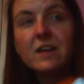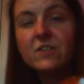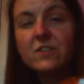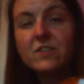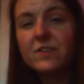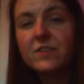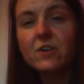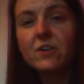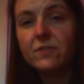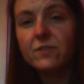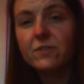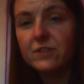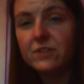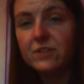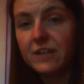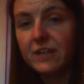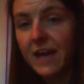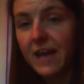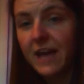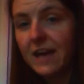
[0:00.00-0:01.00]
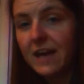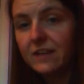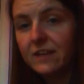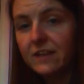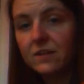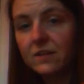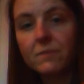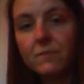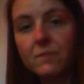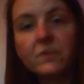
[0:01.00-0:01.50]
it's not very often you
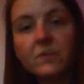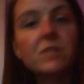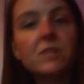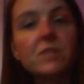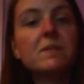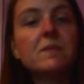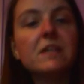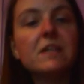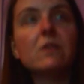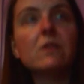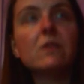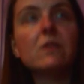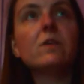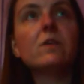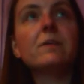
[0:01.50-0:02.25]
get something with Chip and Dale